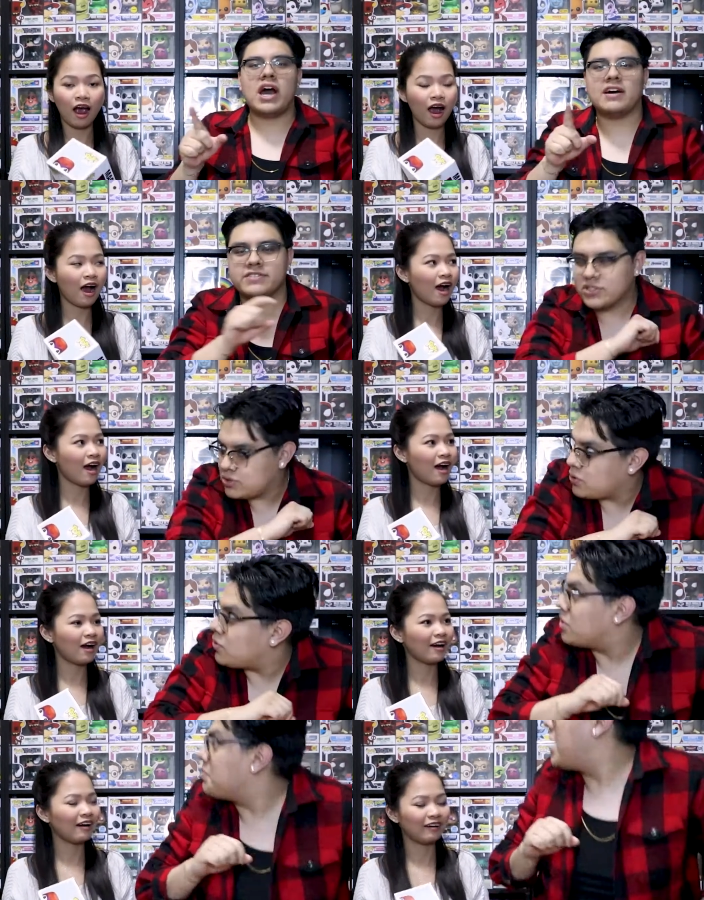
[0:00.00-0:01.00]
Speaker 1: have
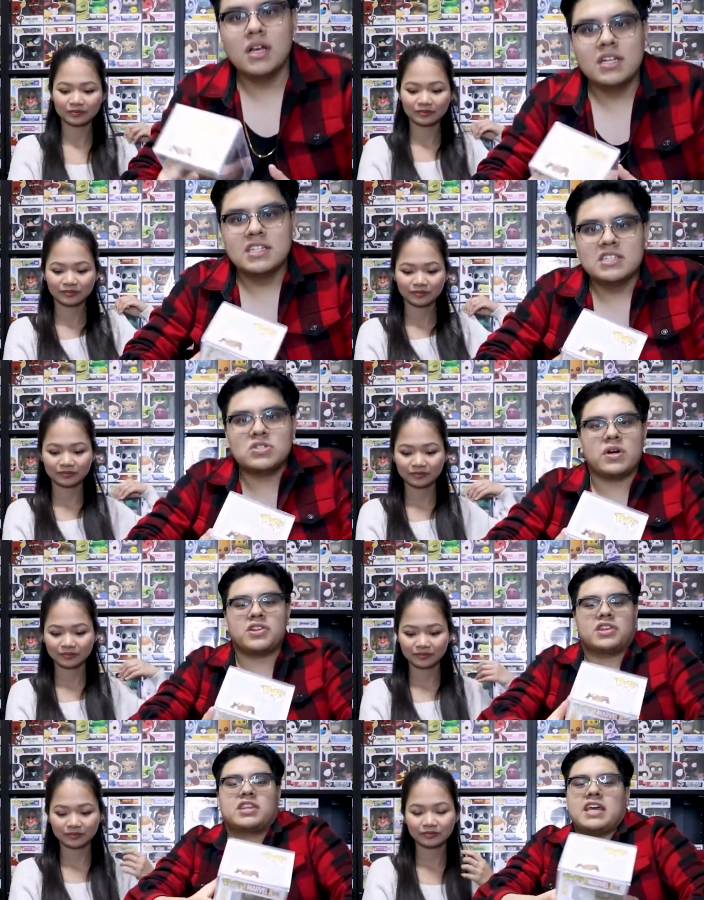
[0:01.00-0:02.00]
Storm. So I
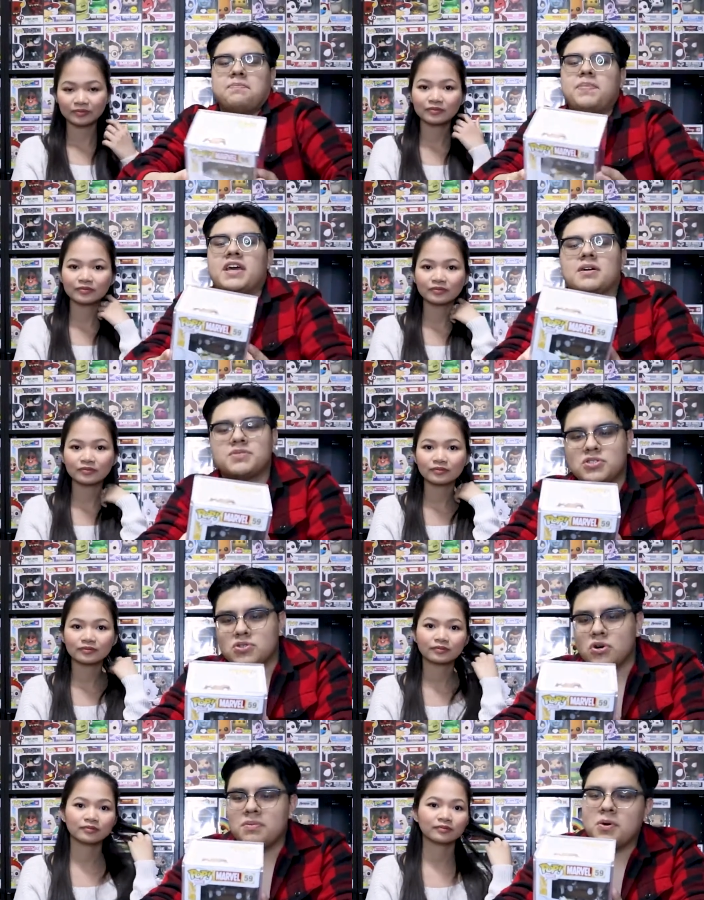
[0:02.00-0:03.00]
did pick up
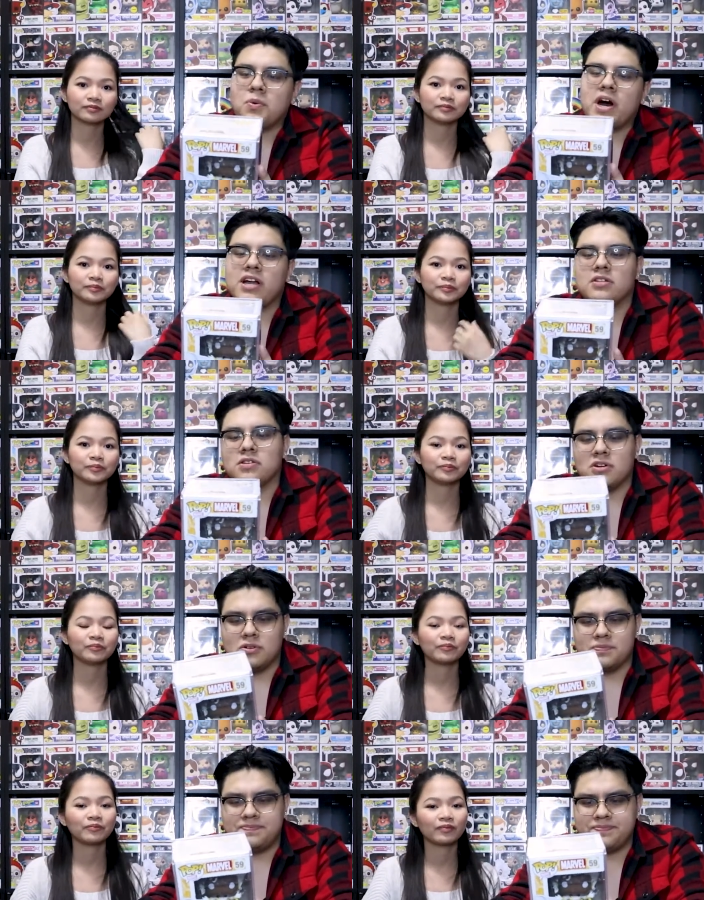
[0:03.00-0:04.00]
Storm a while
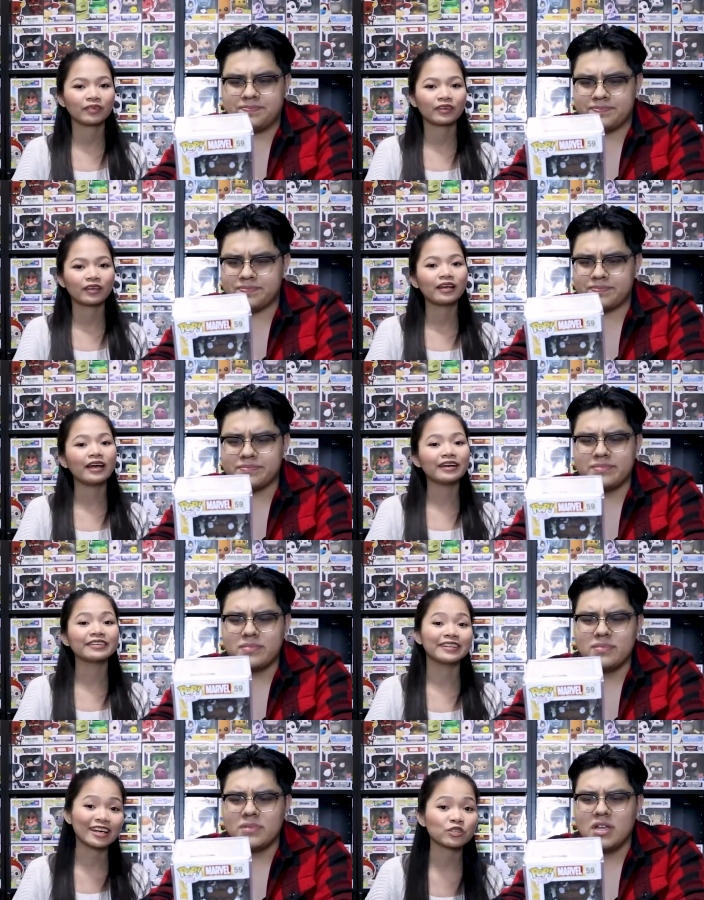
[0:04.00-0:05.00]
ago.
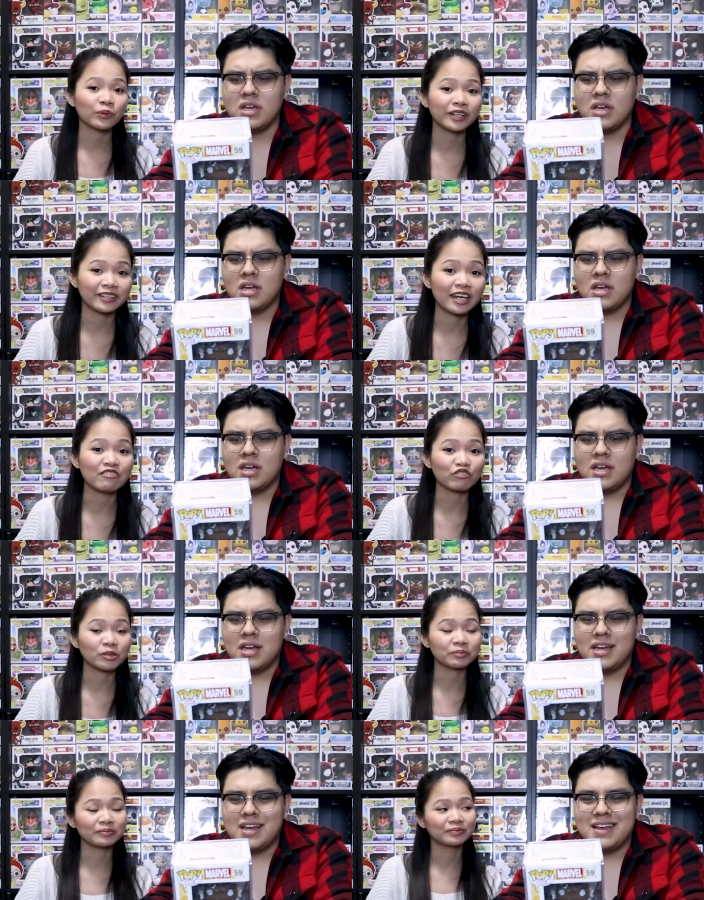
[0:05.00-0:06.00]
Speaker 2: And guess where it came
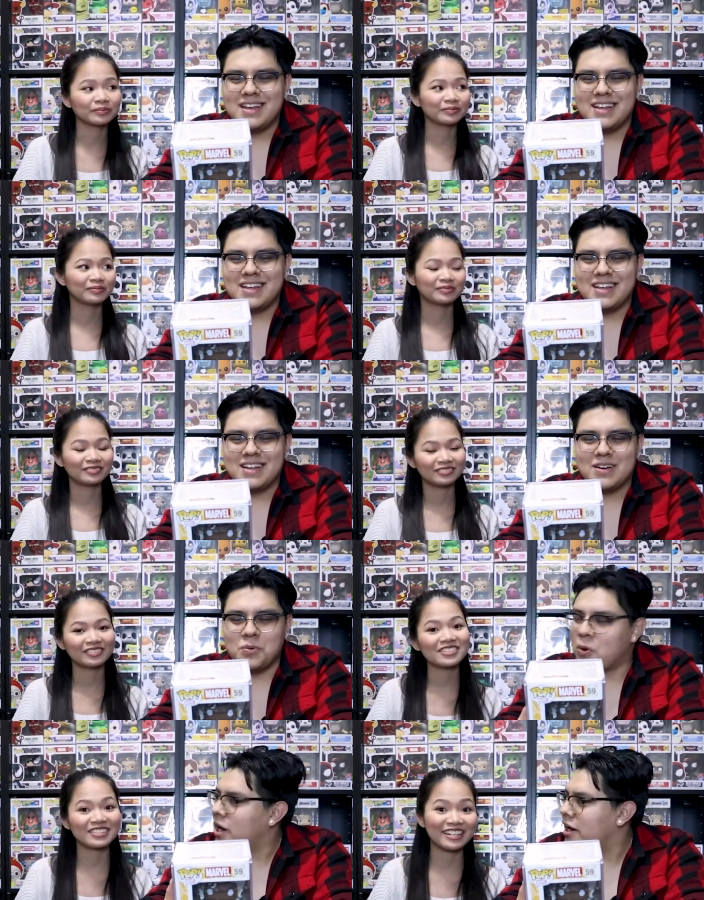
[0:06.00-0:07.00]
from?
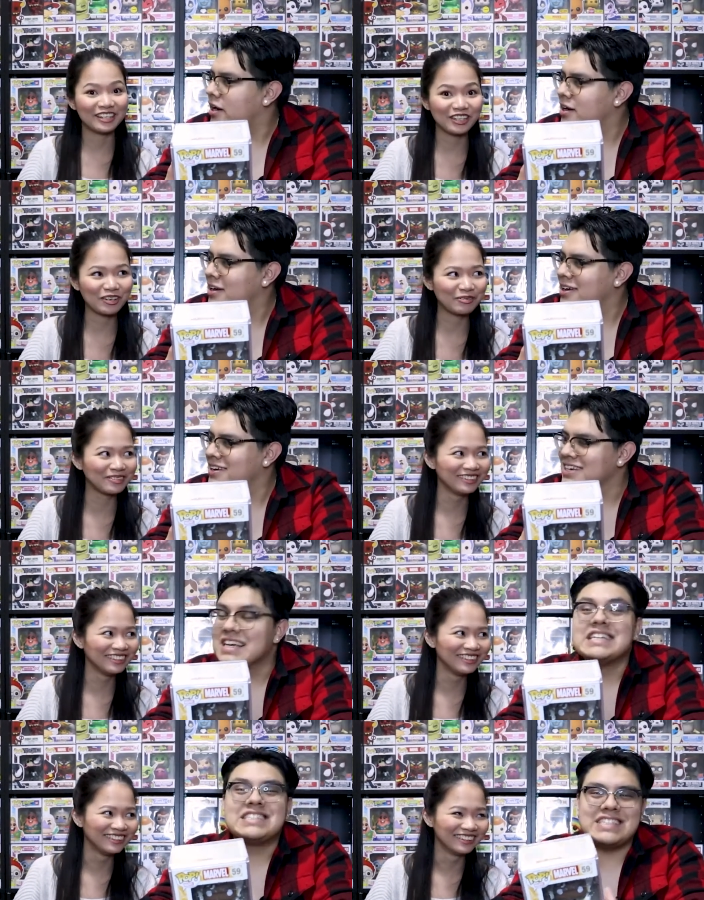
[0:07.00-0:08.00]
Where? CQ.
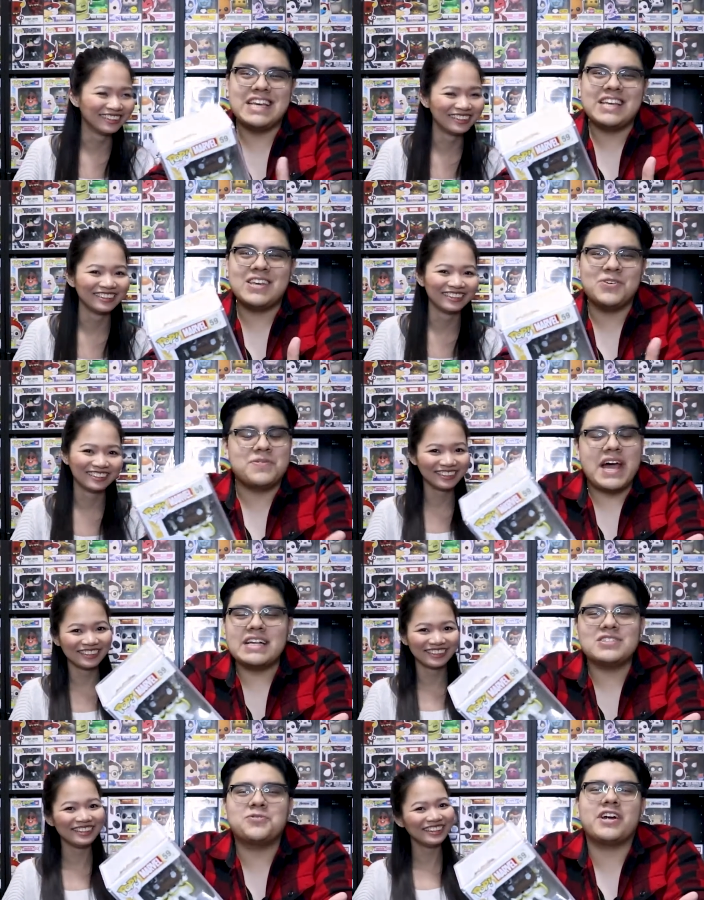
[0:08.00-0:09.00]
Speaker 1: CQ.
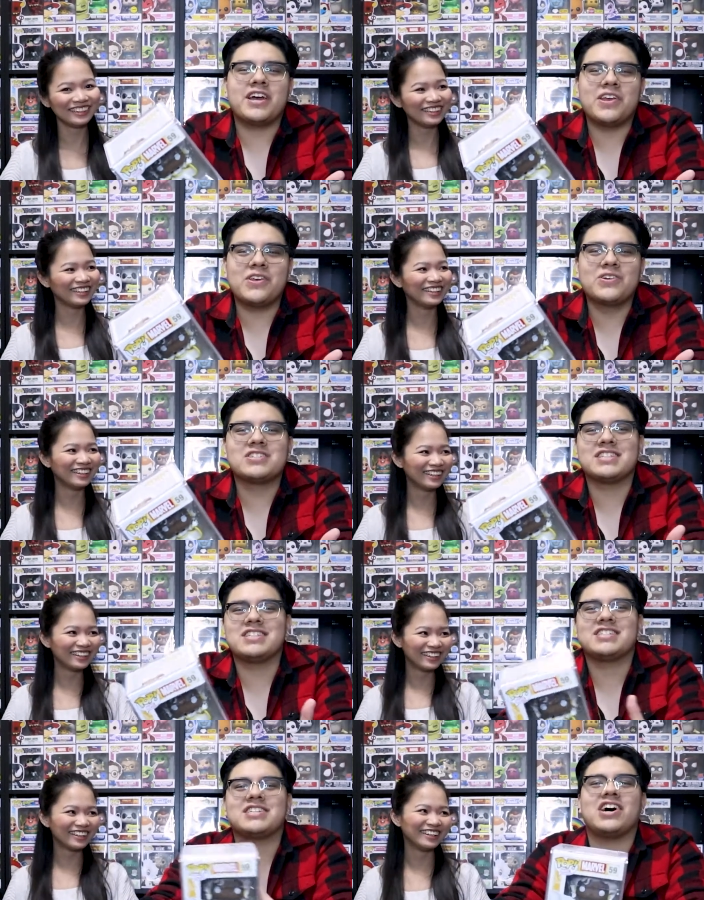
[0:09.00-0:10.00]
That's where I
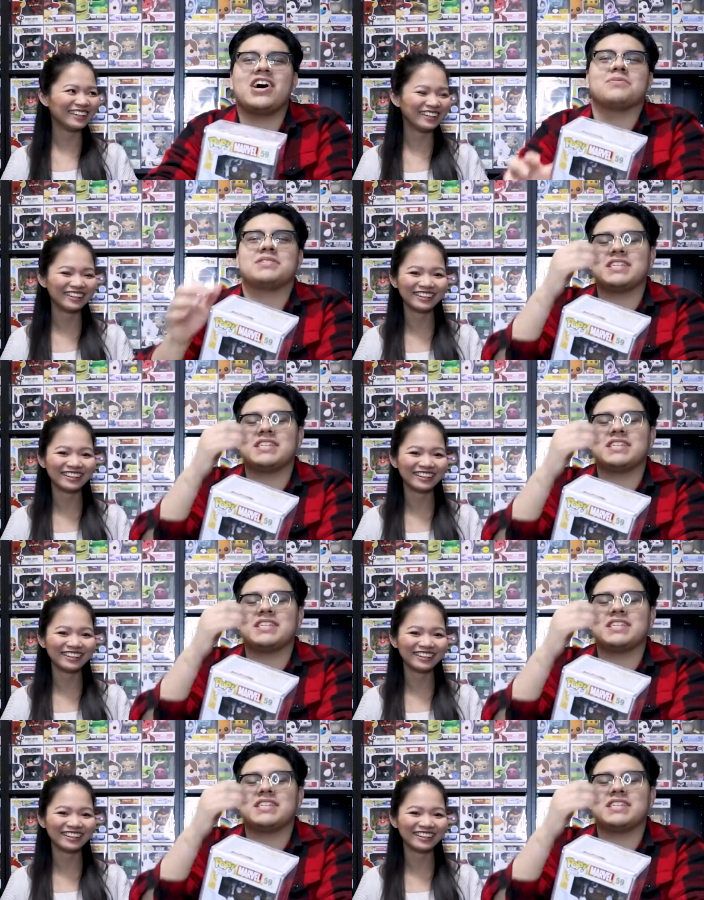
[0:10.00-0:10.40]
usually shop.